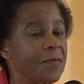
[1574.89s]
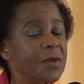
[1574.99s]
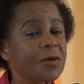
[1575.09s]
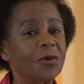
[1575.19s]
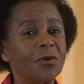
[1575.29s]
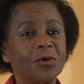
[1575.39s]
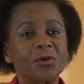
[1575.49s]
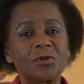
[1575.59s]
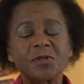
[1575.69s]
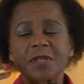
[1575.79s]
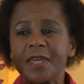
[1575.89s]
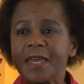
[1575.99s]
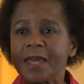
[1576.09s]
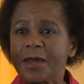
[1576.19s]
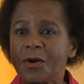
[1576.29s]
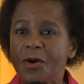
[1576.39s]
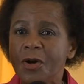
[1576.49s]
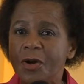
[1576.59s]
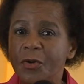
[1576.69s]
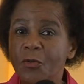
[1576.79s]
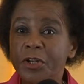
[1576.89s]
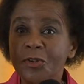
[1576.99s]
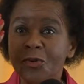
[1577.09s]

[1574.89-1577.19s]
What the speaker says: Because when